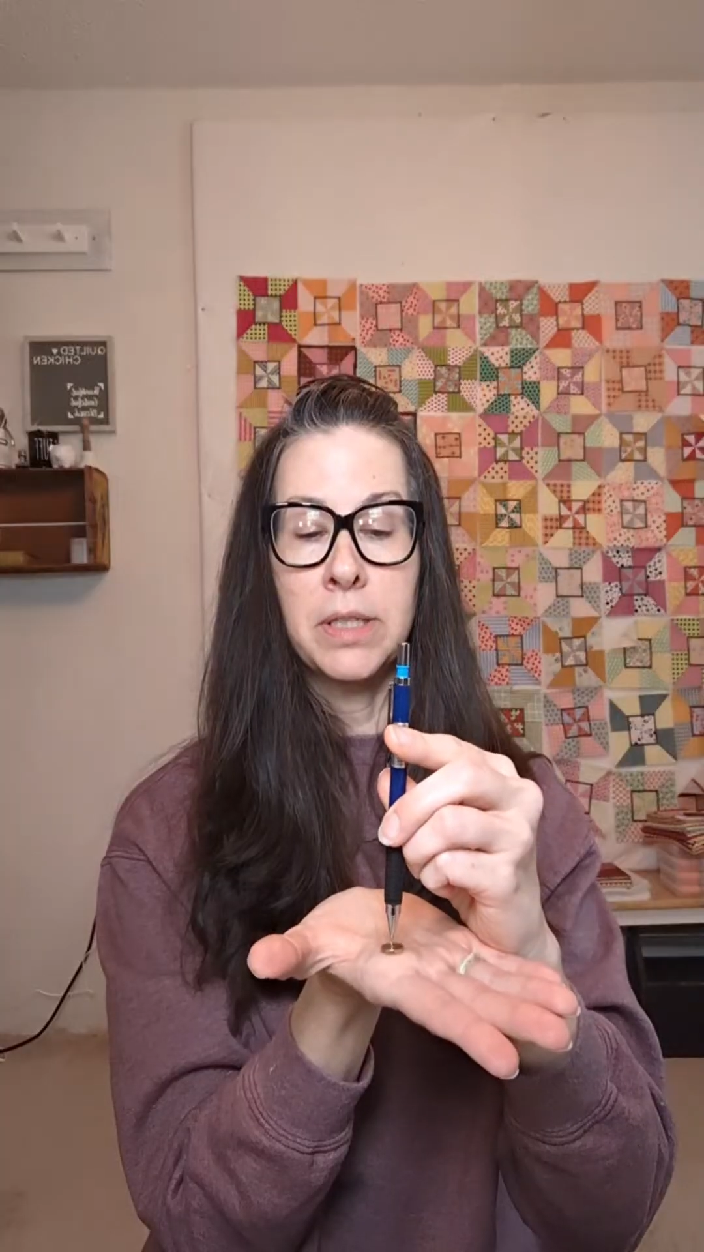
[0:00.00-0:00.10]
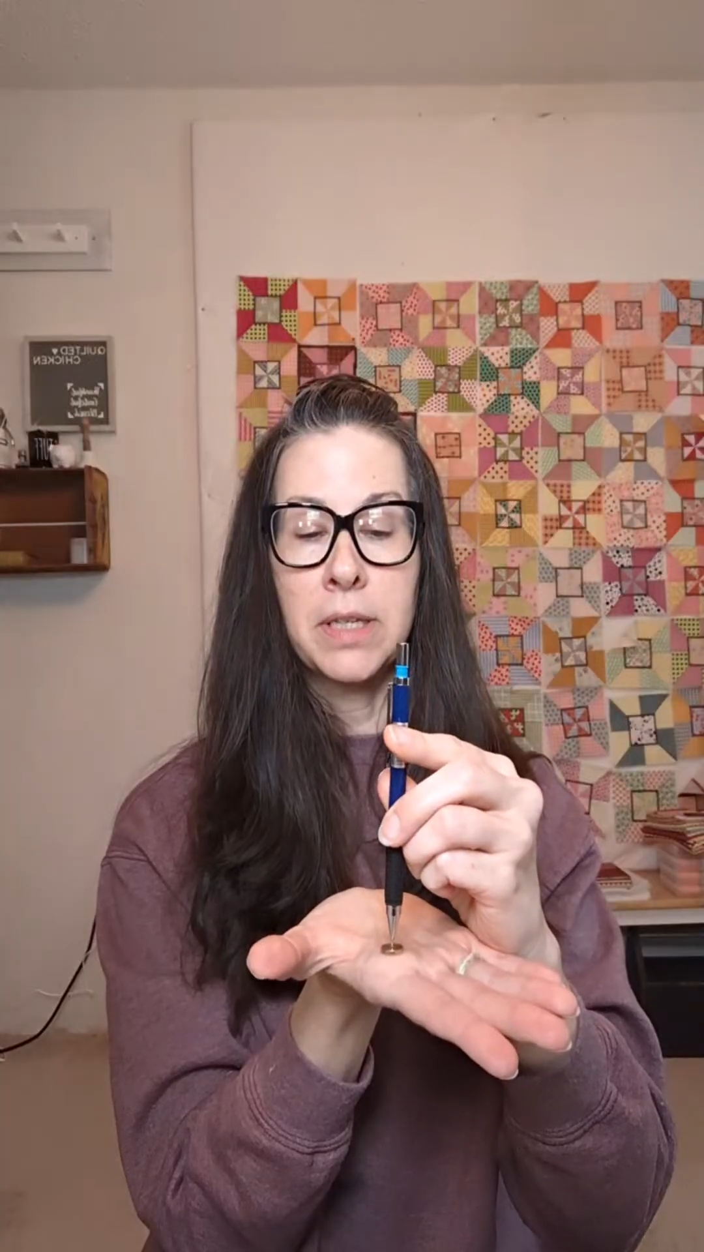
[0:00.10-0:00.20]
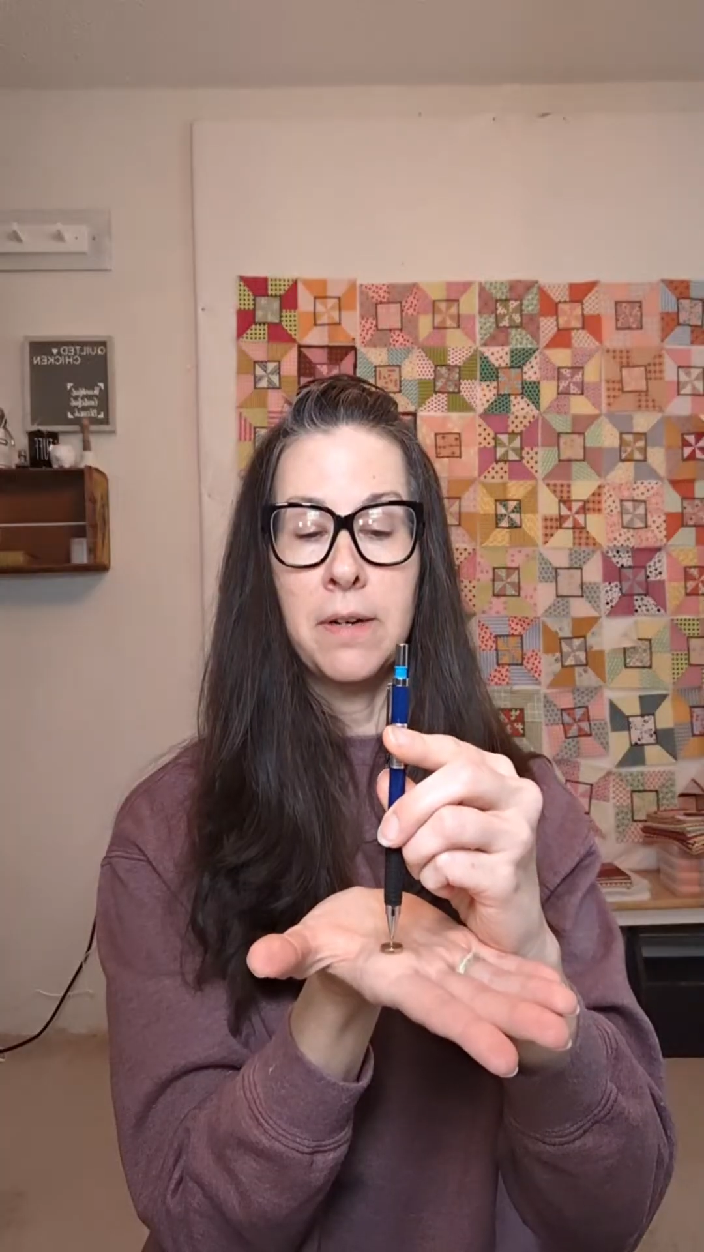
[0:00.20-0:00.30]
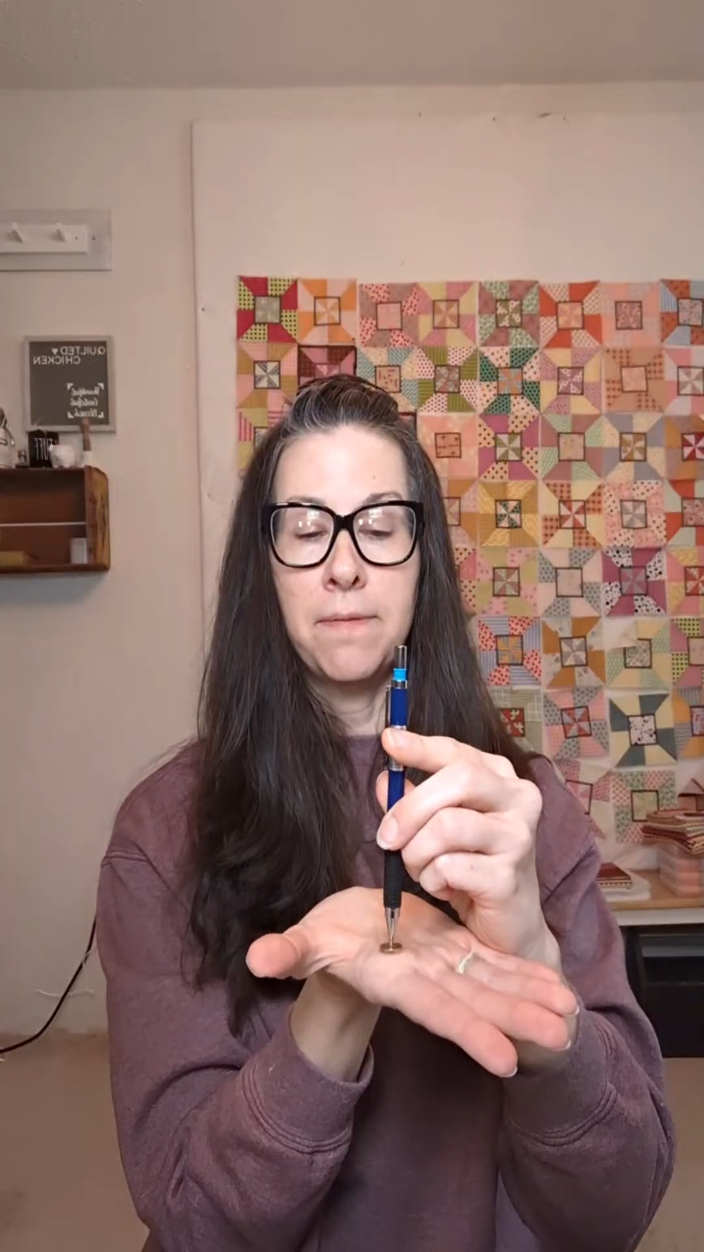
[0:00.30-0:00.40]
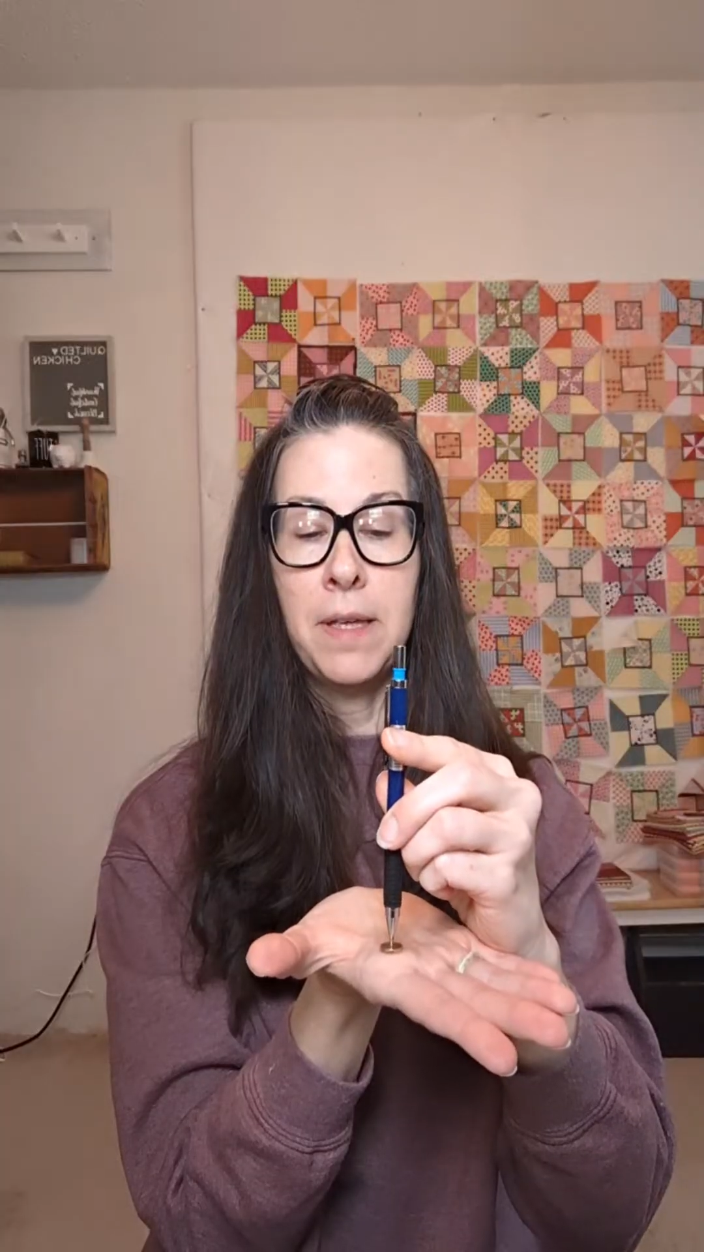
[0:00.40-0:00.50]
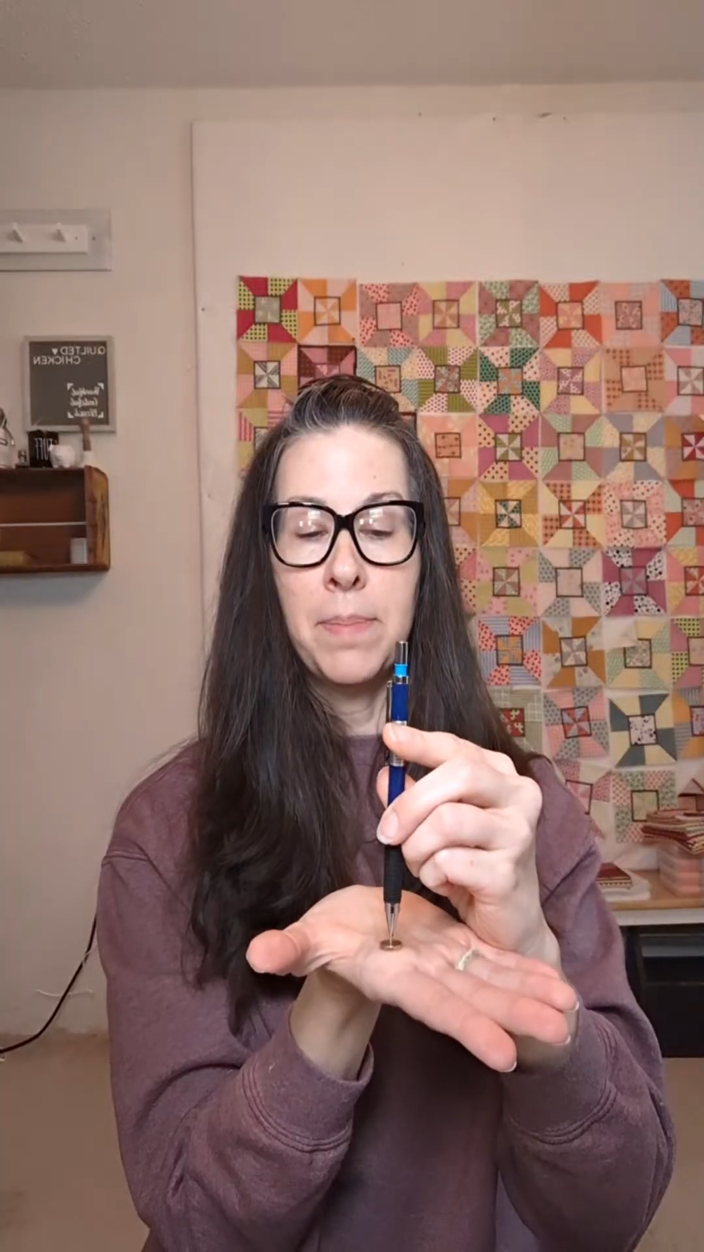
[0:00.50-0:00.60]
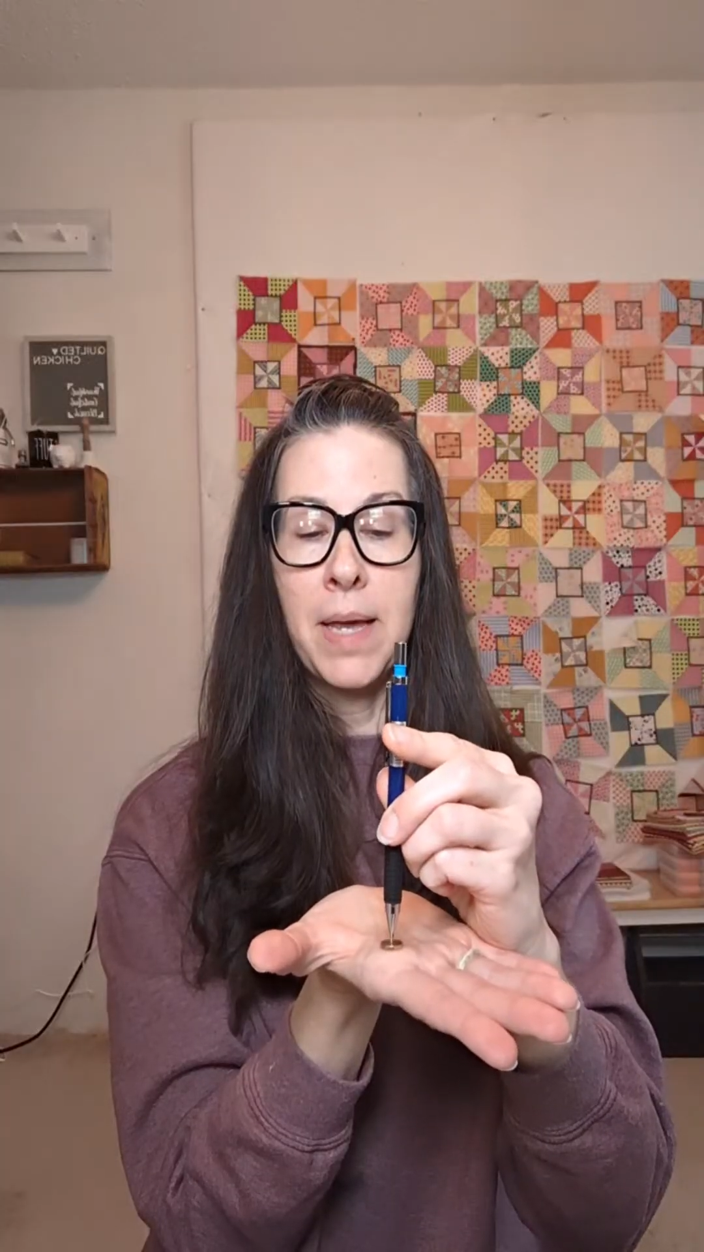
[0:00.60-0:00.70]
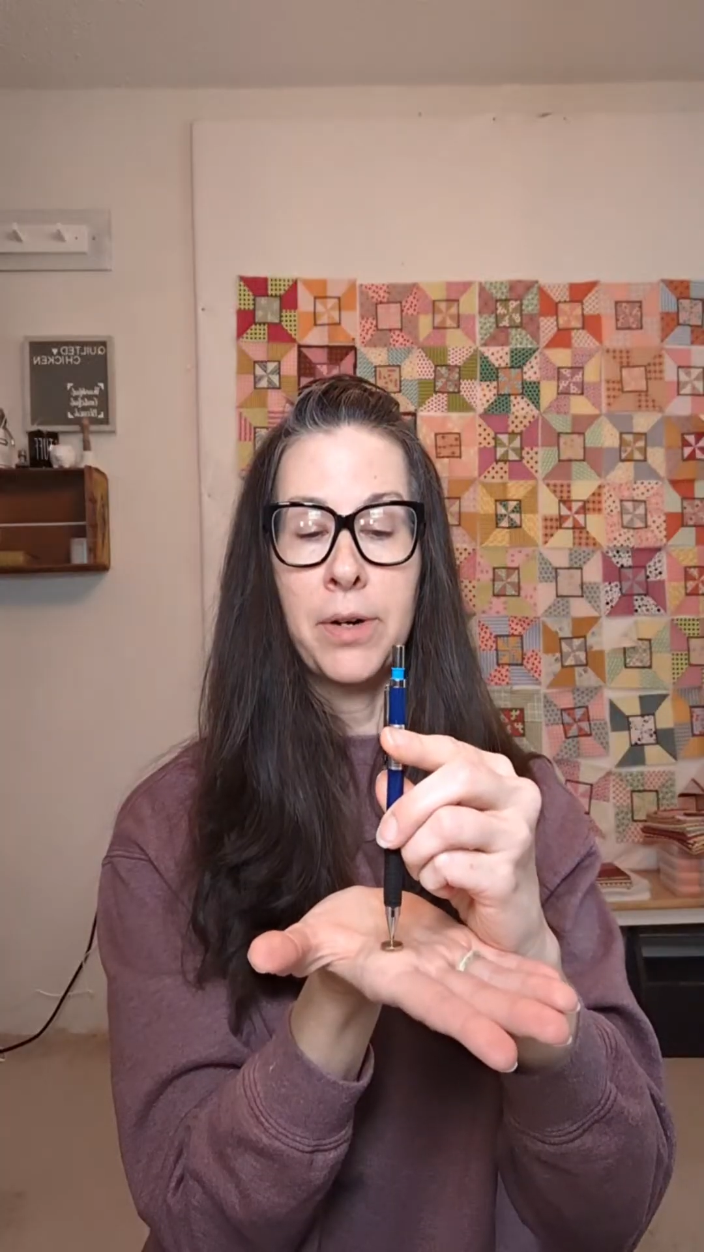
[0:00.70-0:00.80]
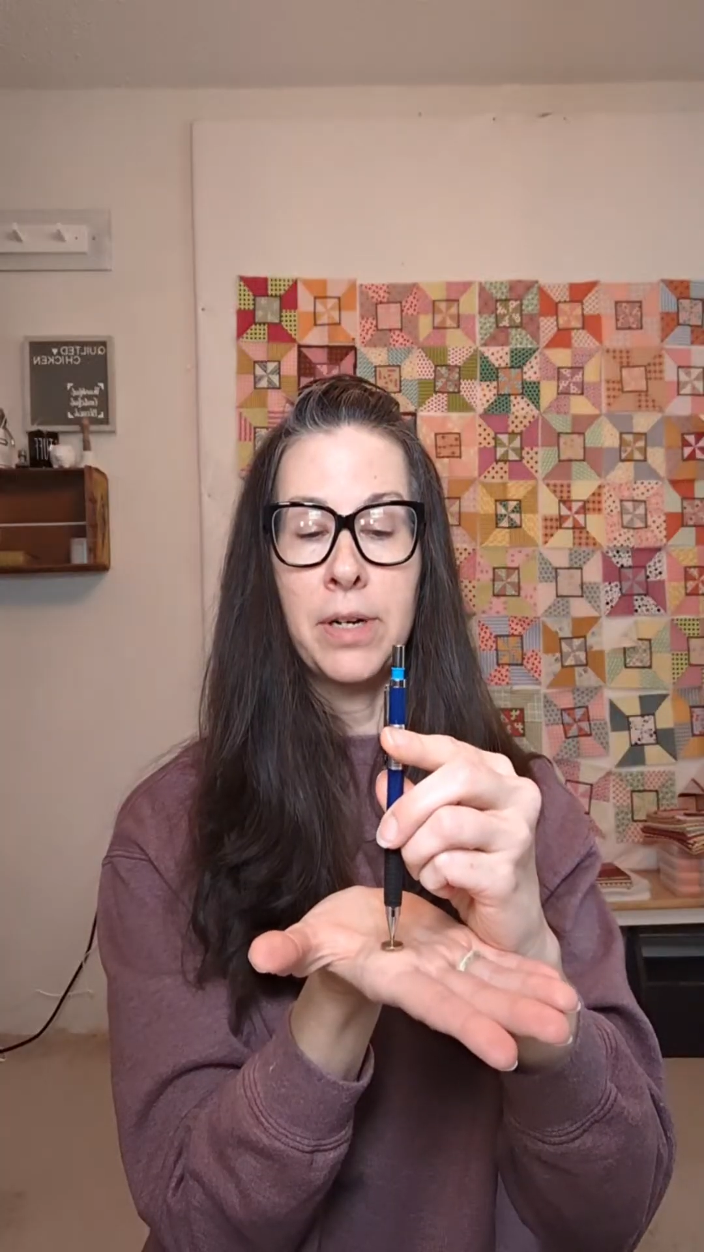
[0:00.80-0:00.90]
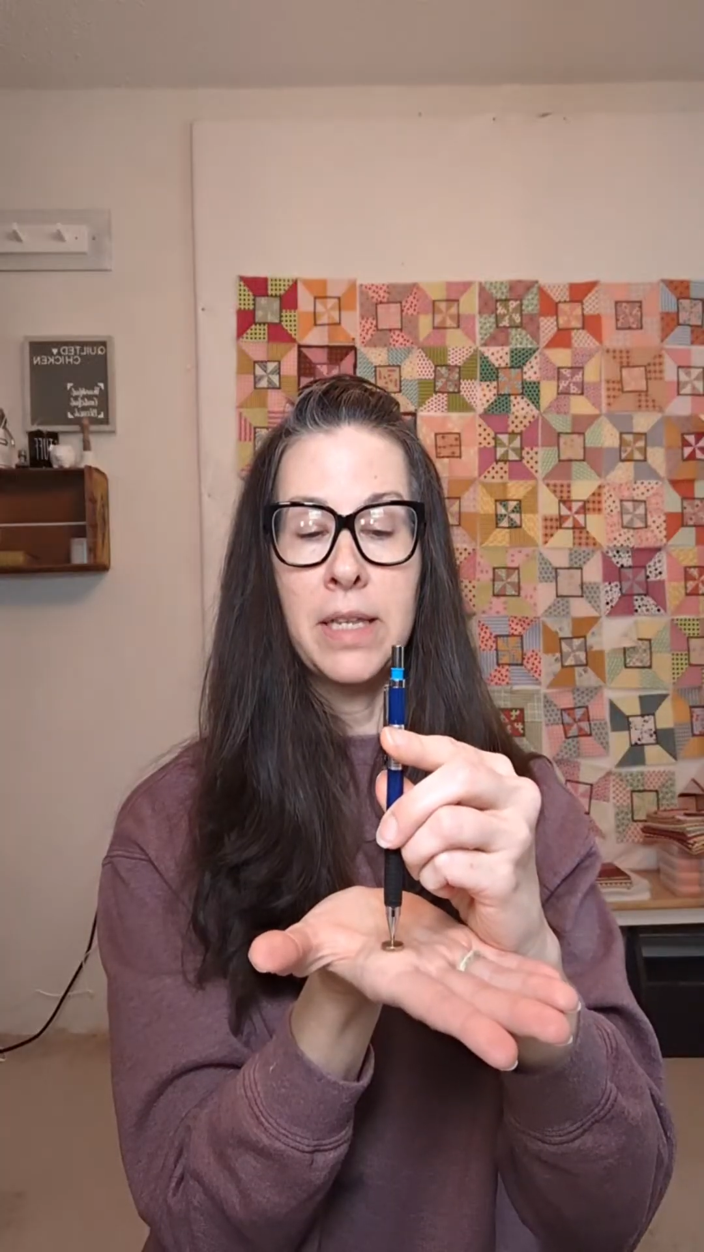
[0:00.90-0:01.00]
going to fit
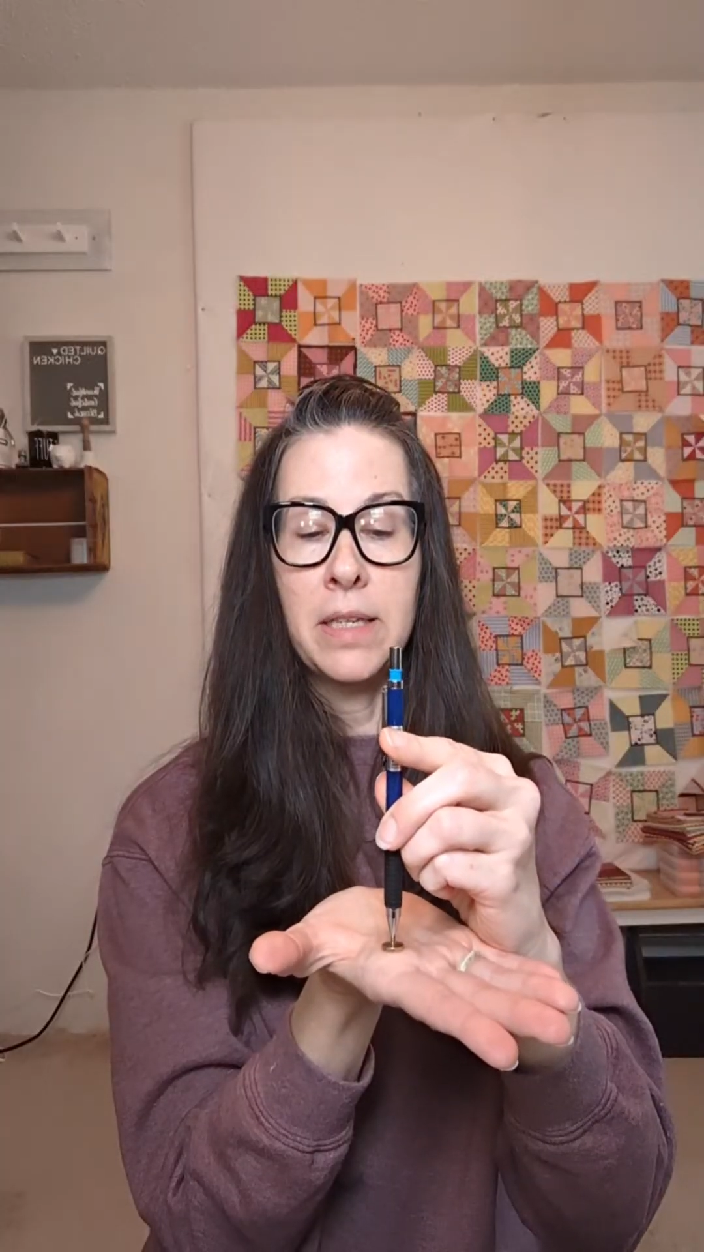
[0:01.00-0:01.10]
better in